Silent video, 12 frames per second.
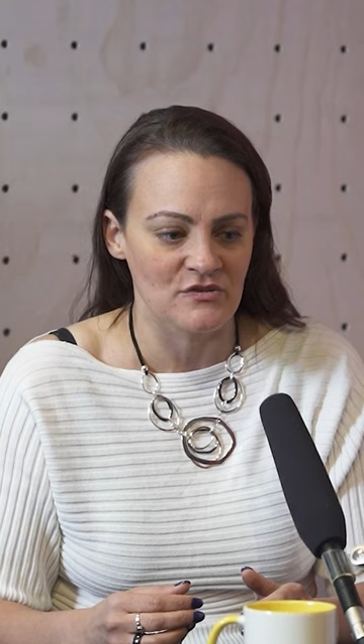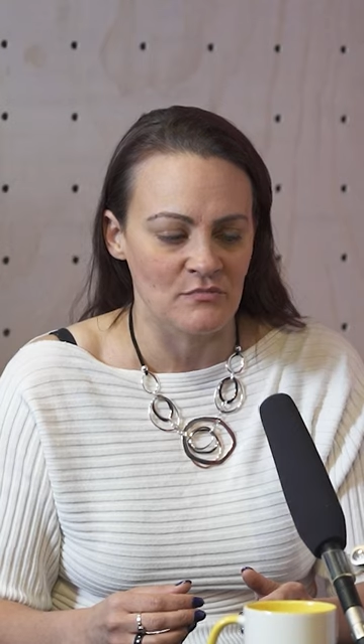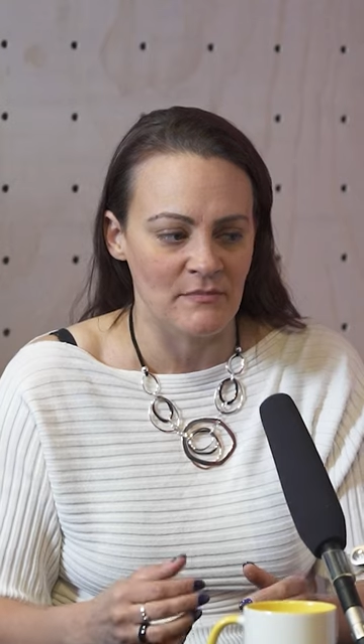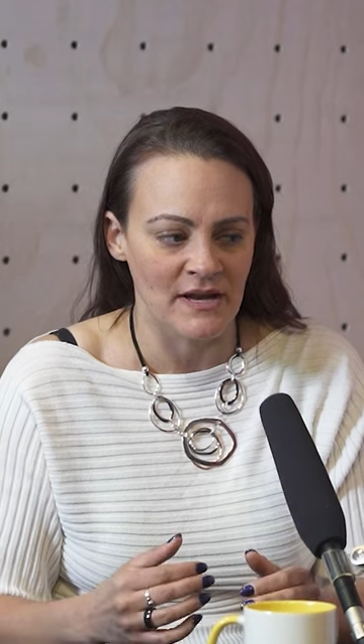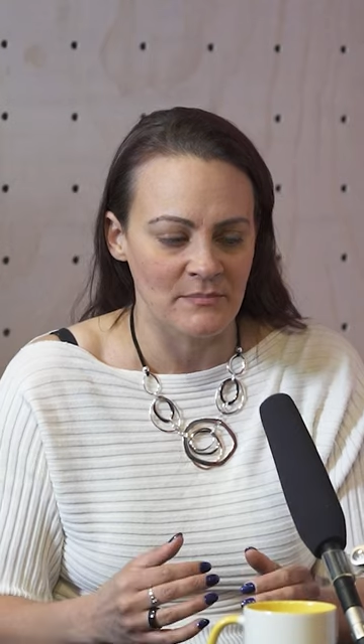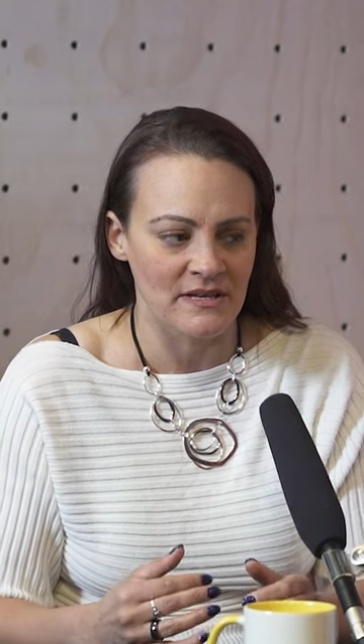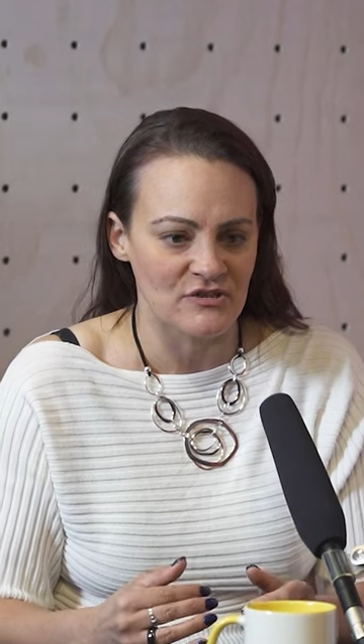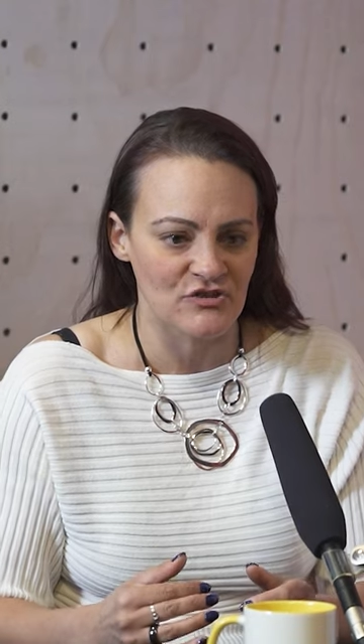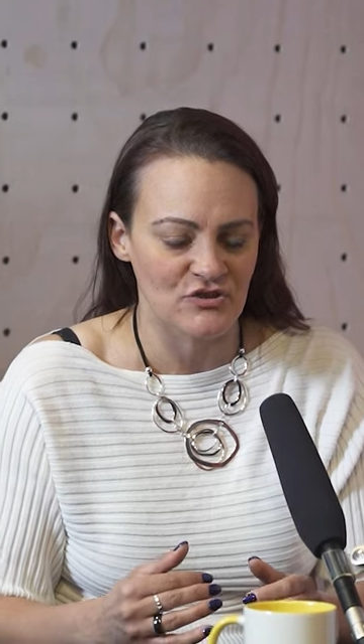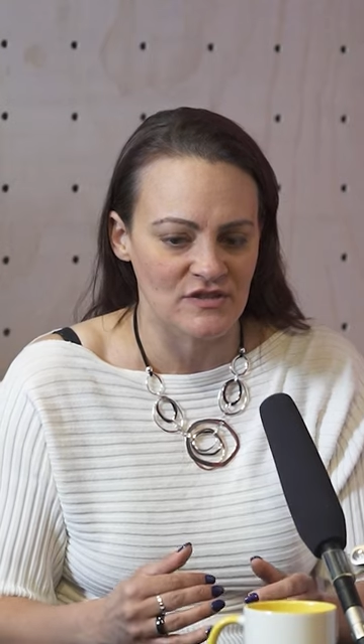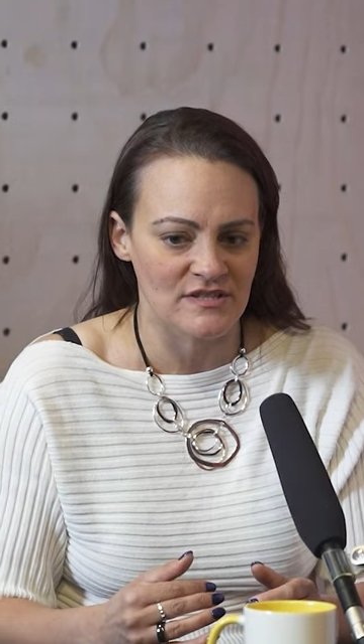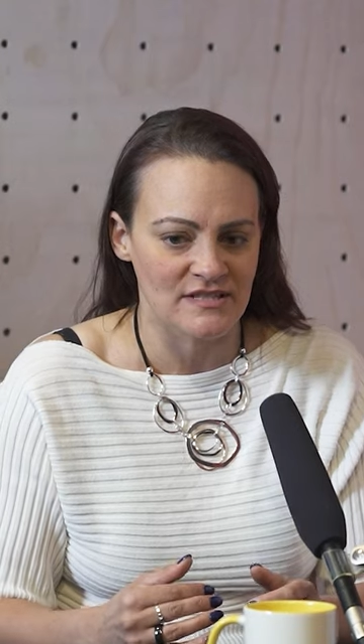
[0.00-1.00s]
or maybe it's
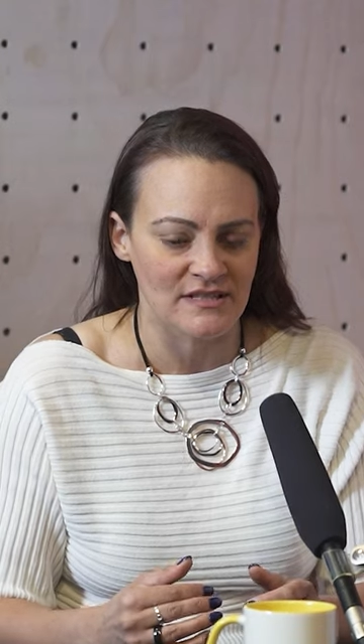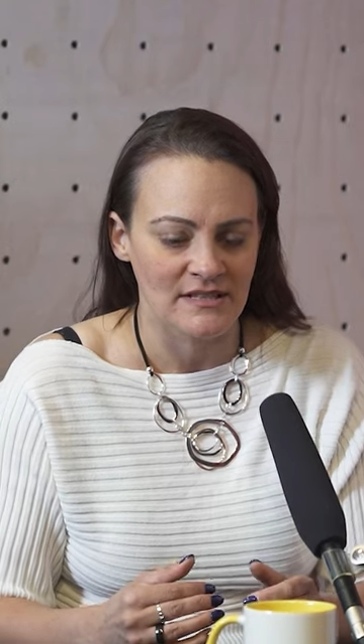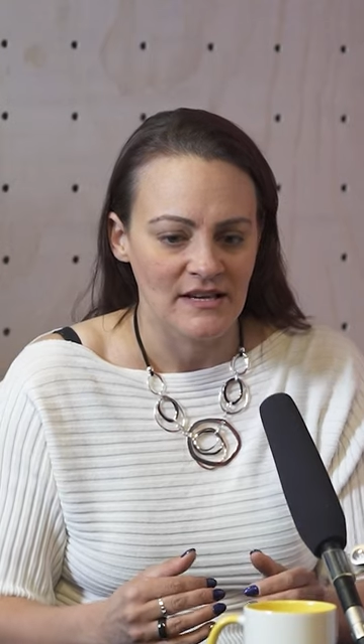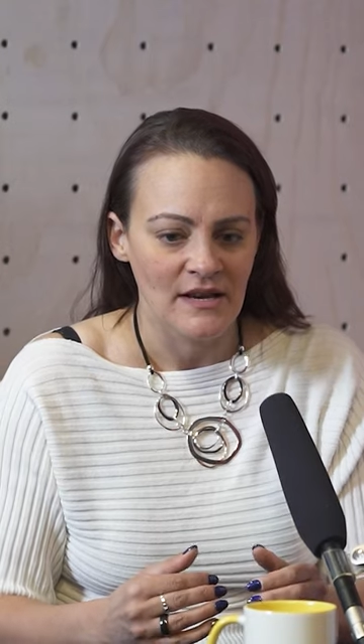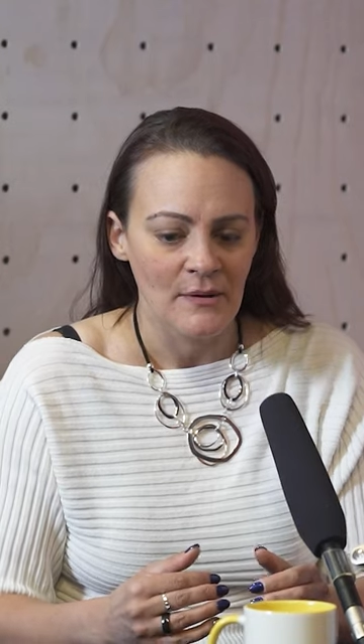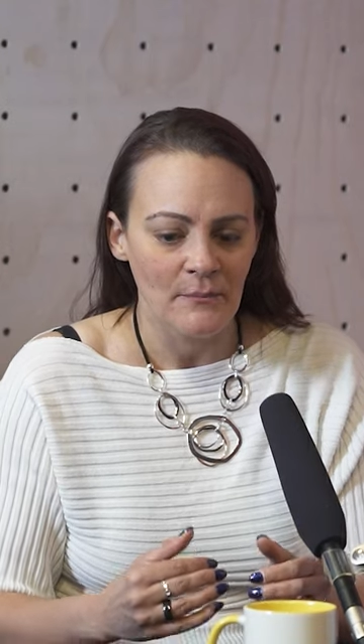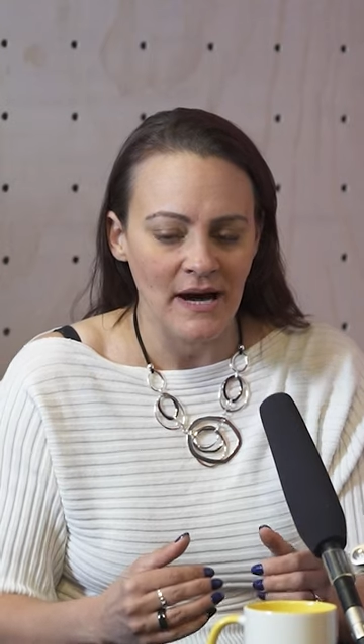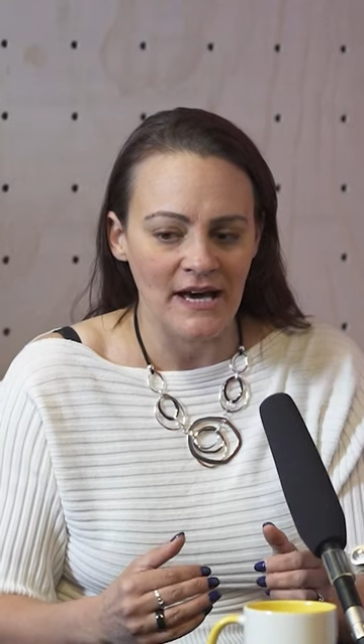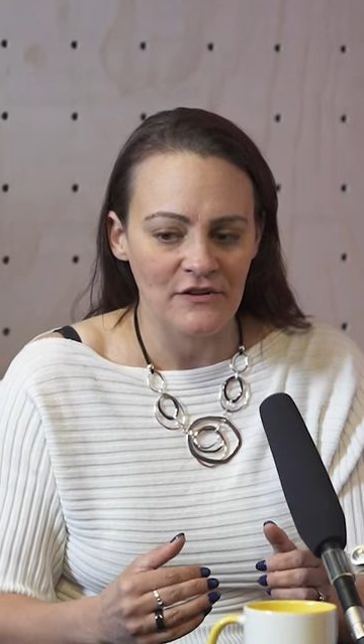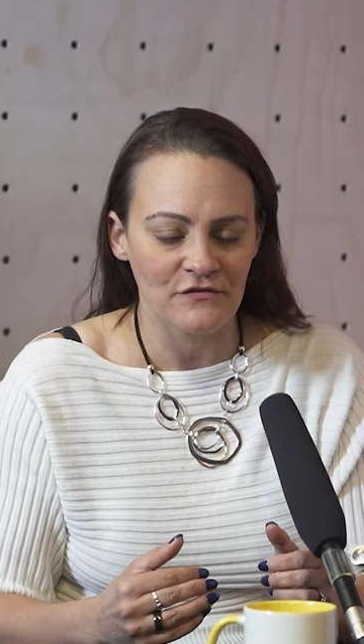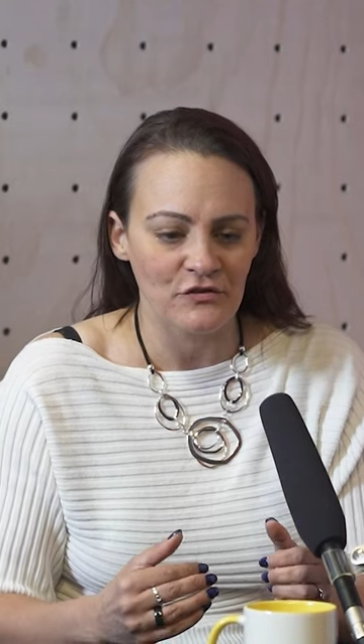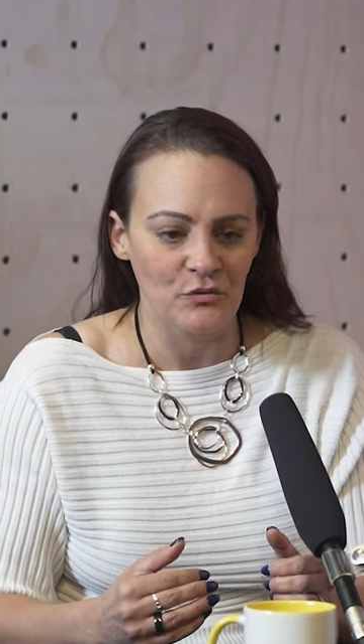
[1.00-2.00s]
just part
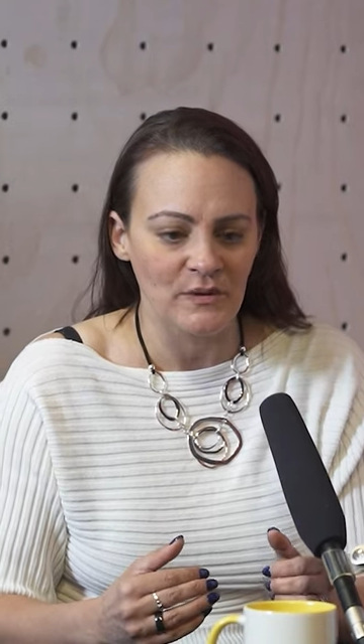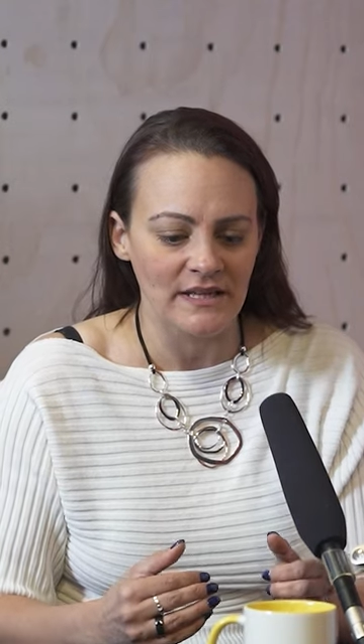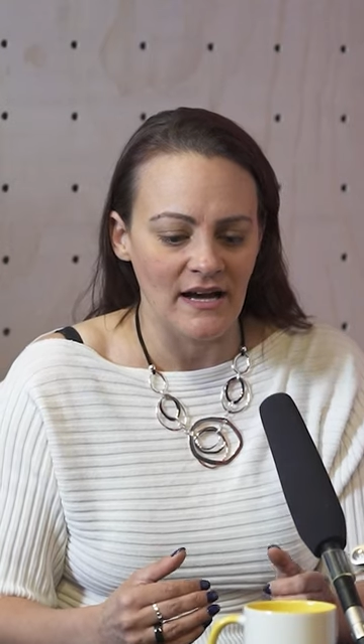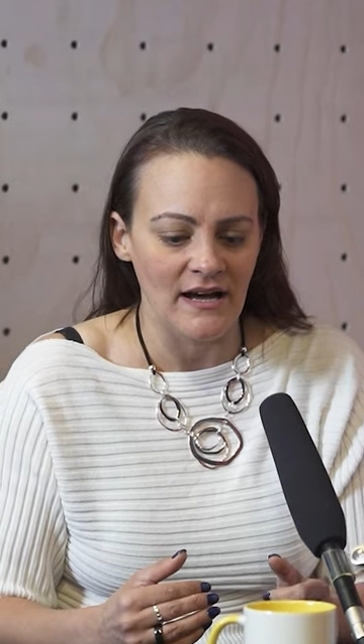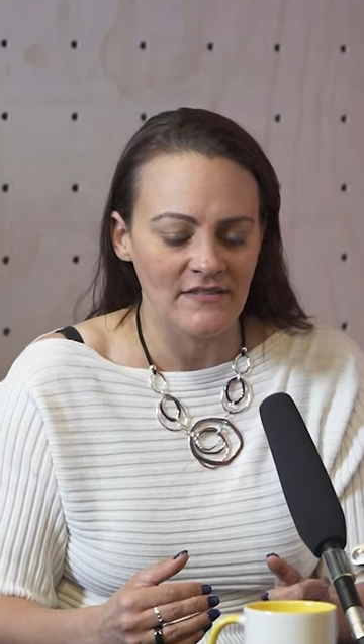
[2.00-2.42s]
of who we are,